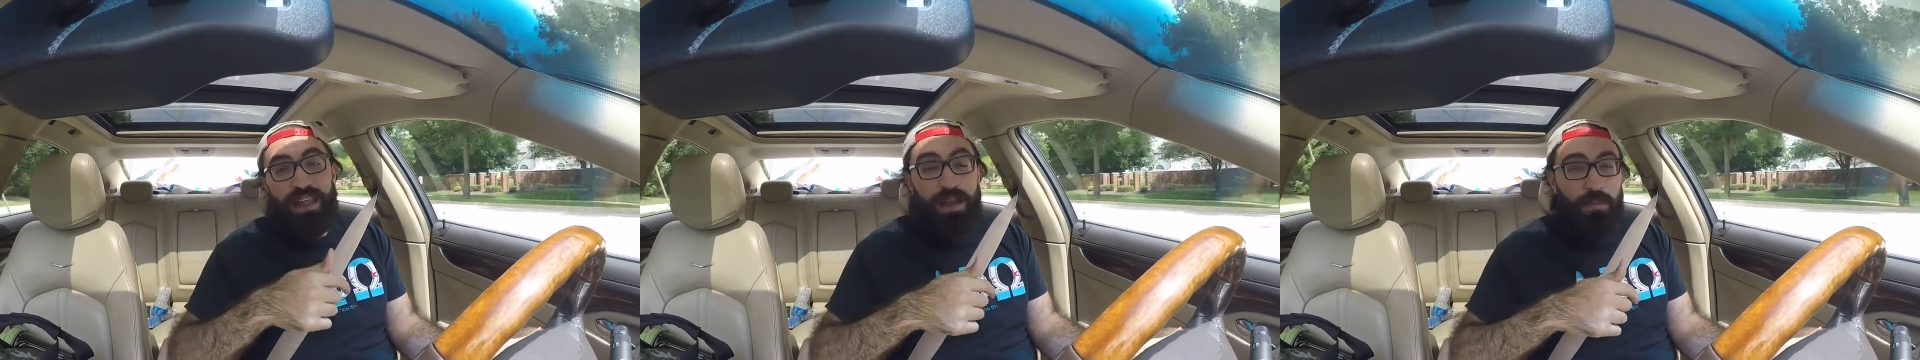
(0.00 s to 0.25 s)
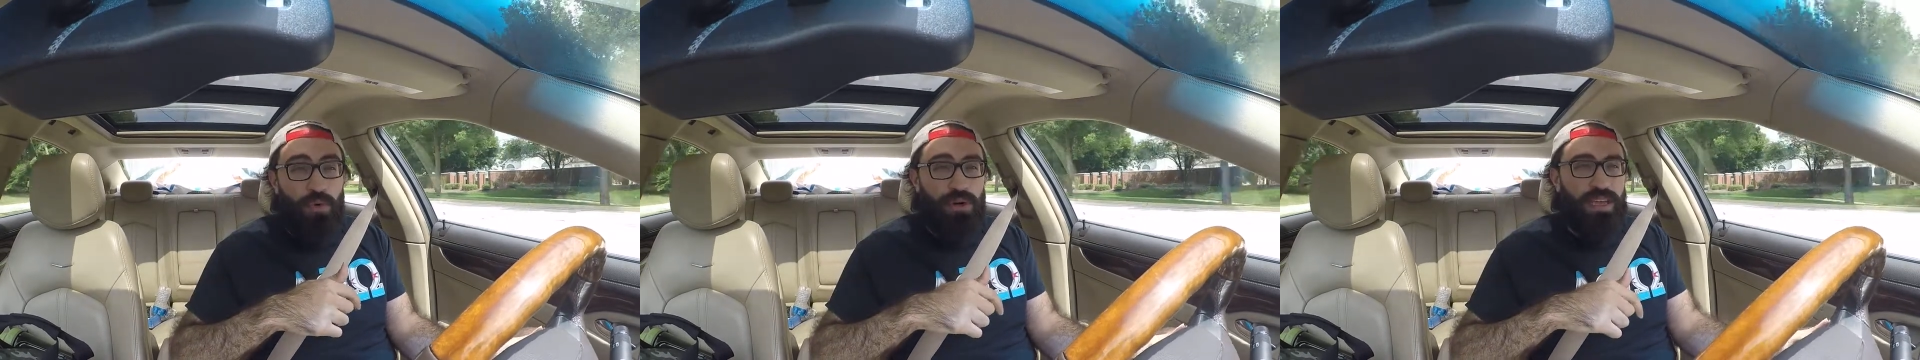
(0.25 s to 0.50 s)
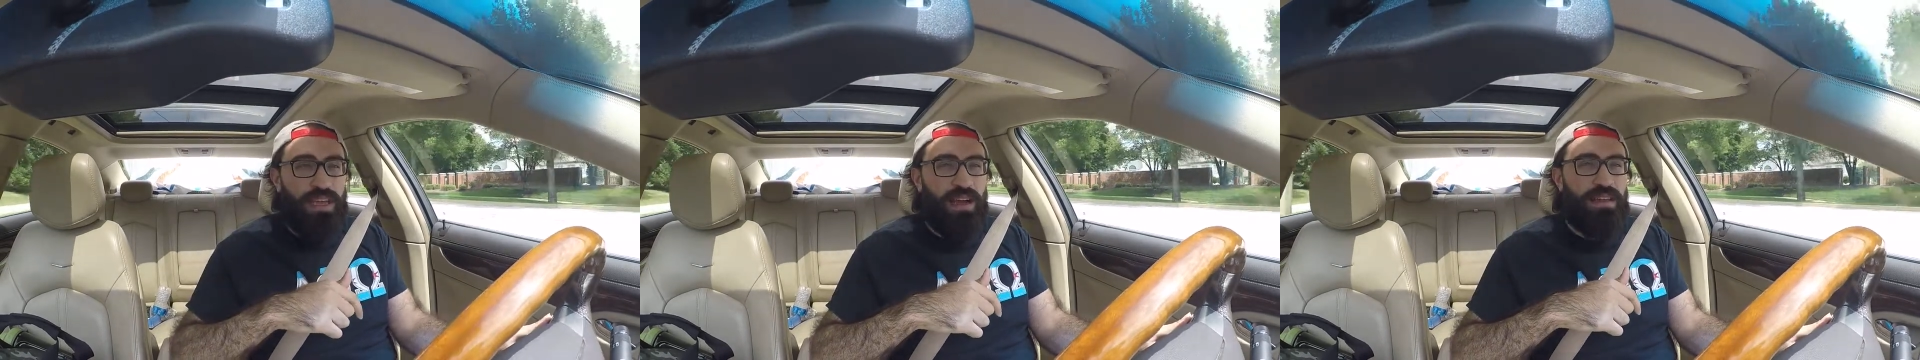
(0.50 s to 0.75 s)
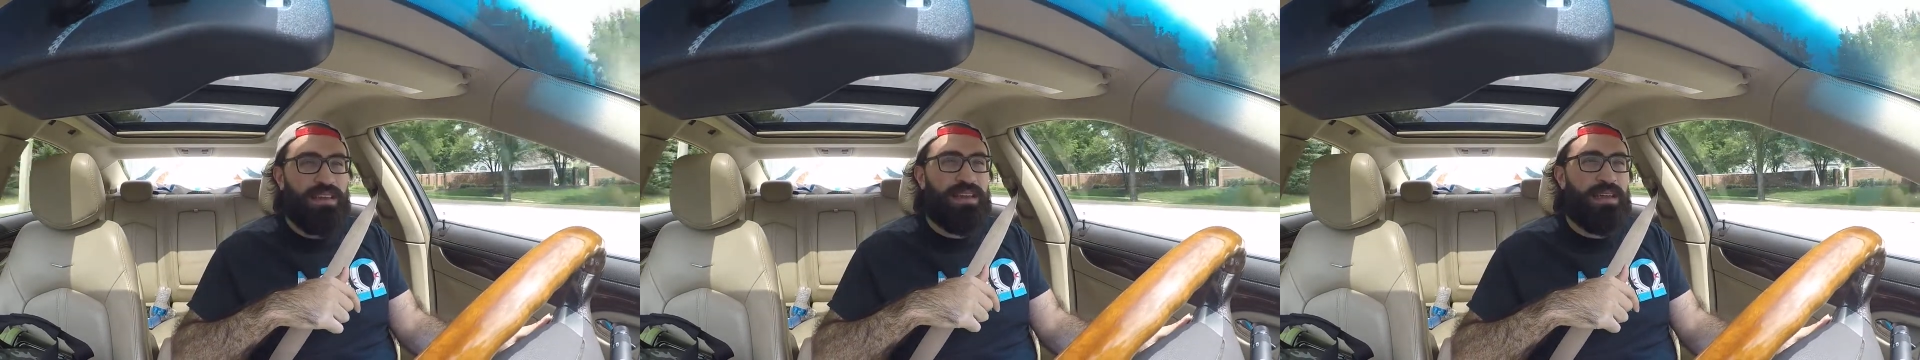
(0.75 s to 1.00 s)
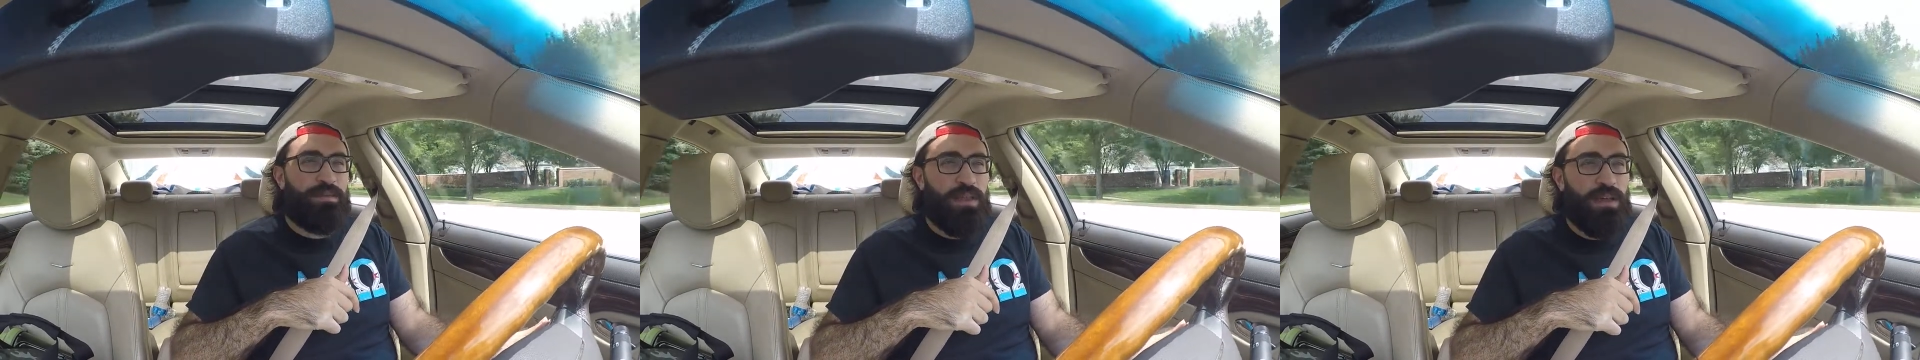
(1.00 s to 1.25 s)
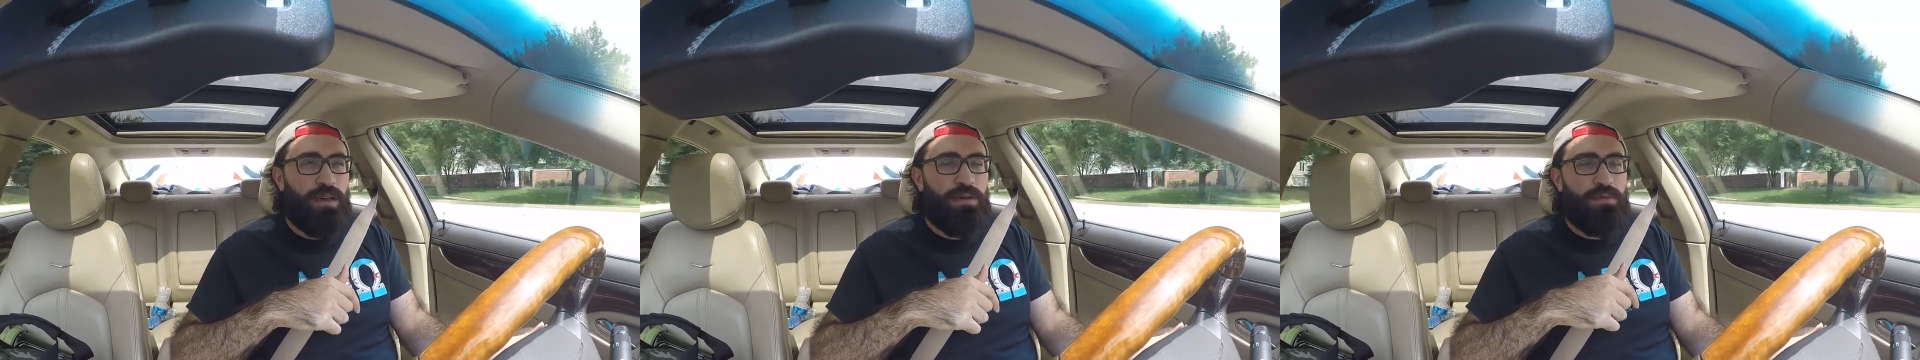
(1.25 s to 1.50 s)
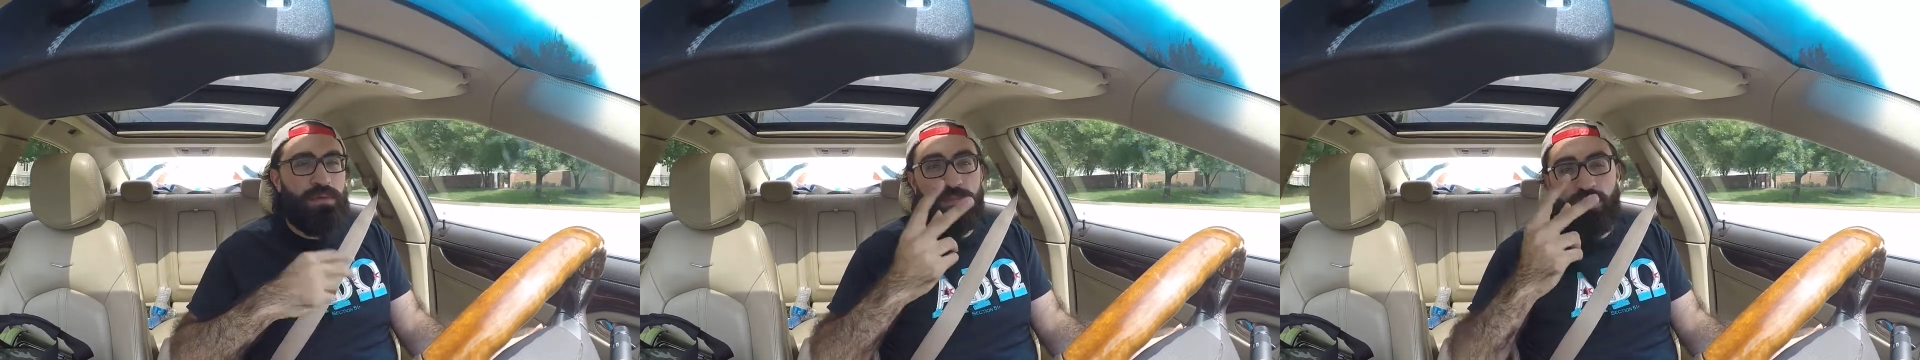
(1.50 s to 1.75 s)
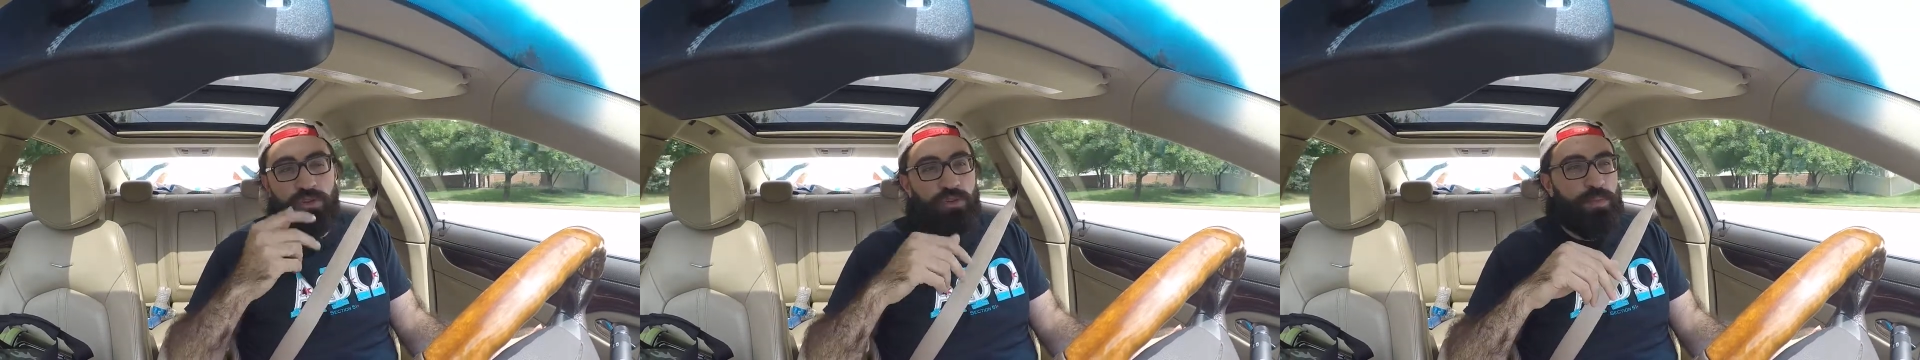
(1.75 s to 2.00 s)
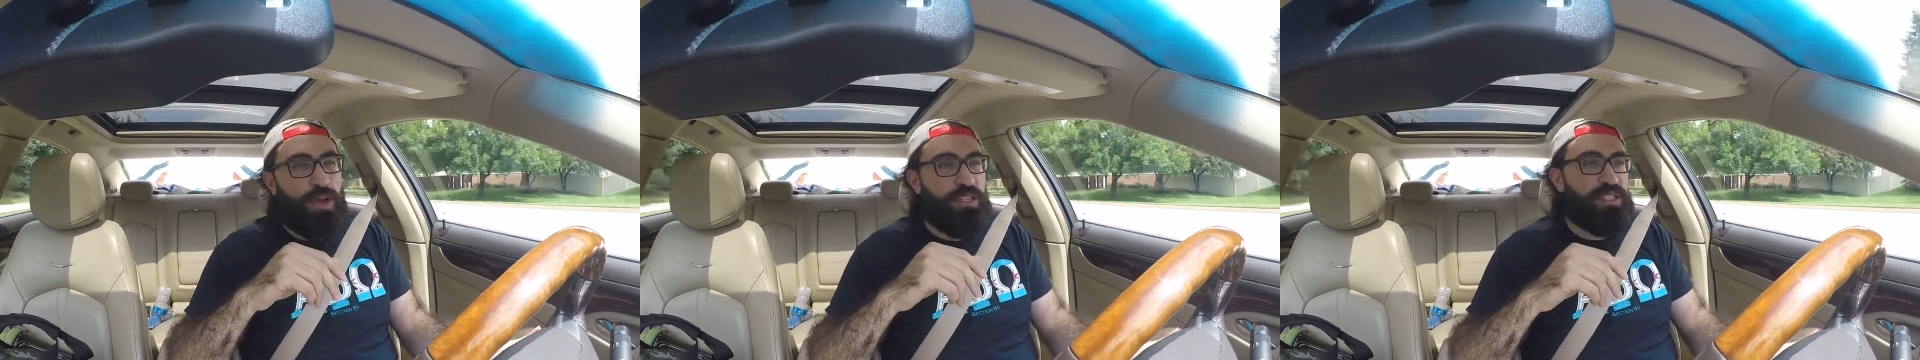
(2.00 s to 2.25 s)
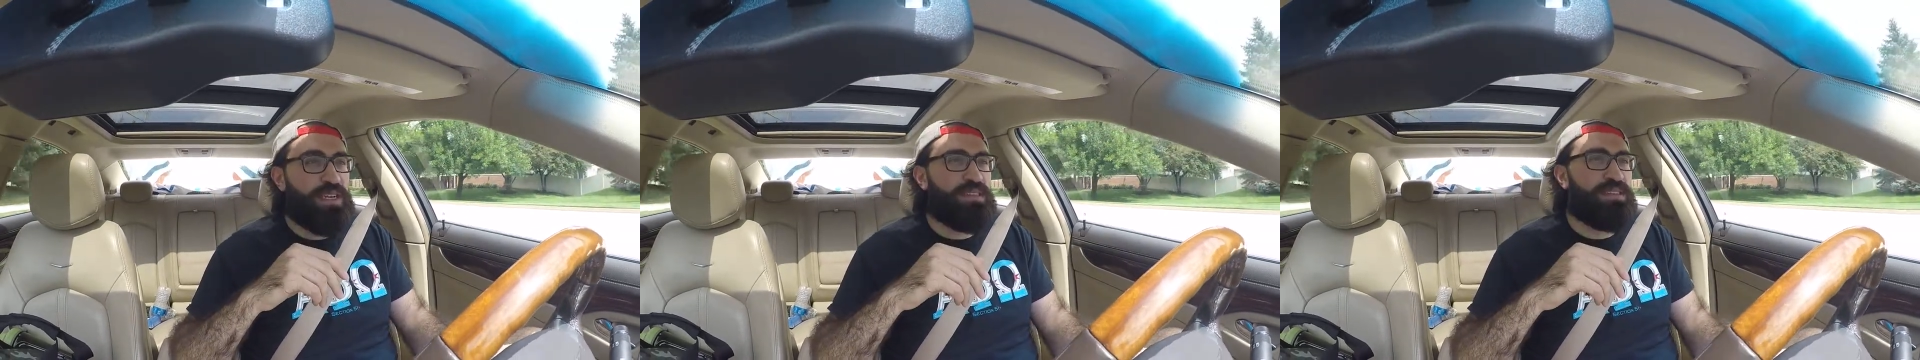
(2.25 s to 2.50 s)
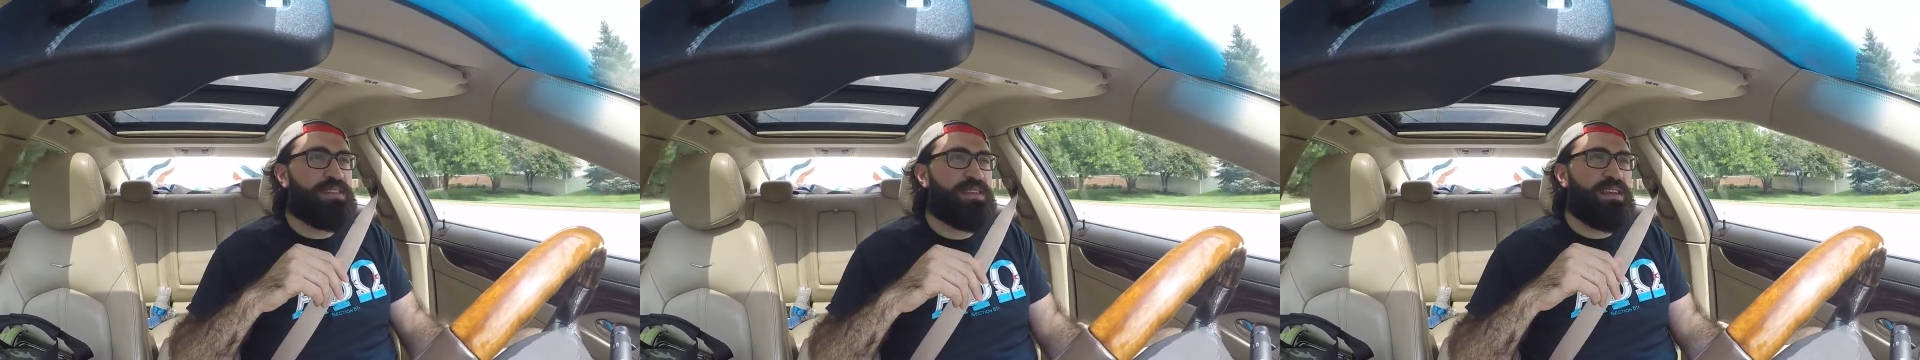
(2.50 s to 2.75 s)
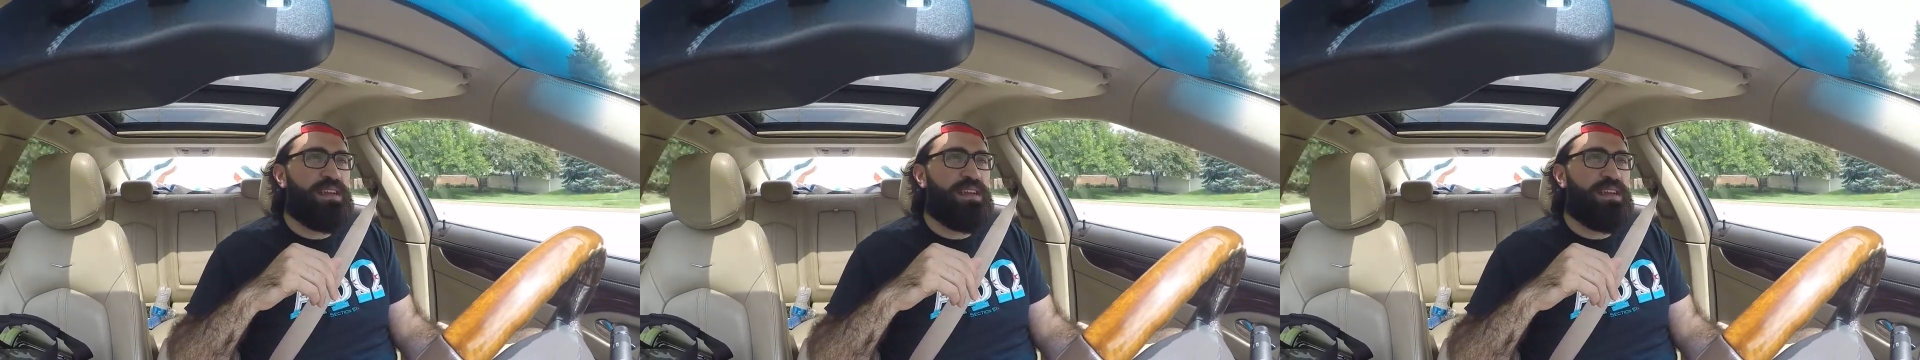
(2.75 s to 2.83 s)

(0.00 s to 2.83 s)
that I'm working on down below. Two new projects.